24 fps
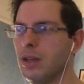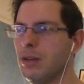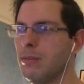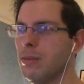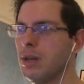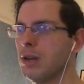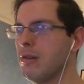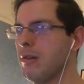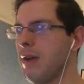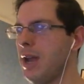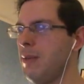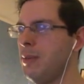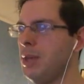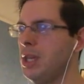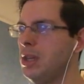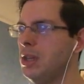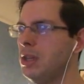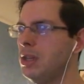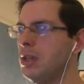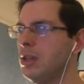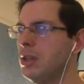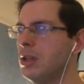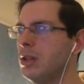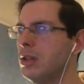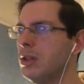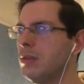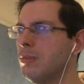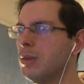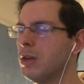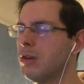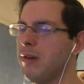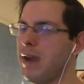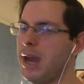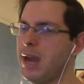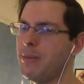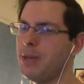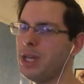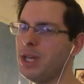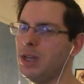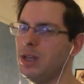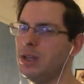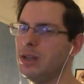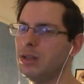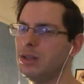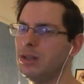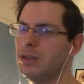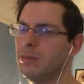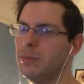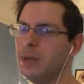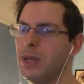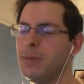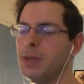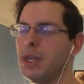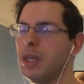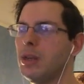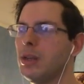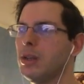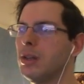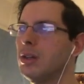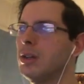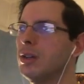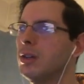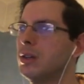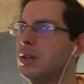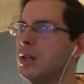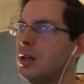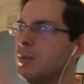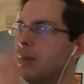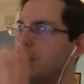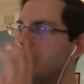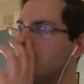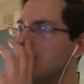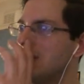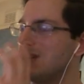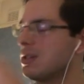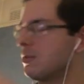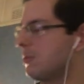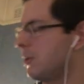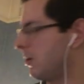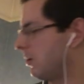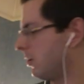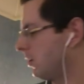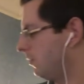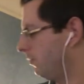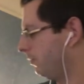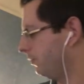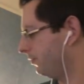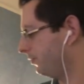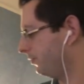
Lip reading: My grandma. Maybe that is American.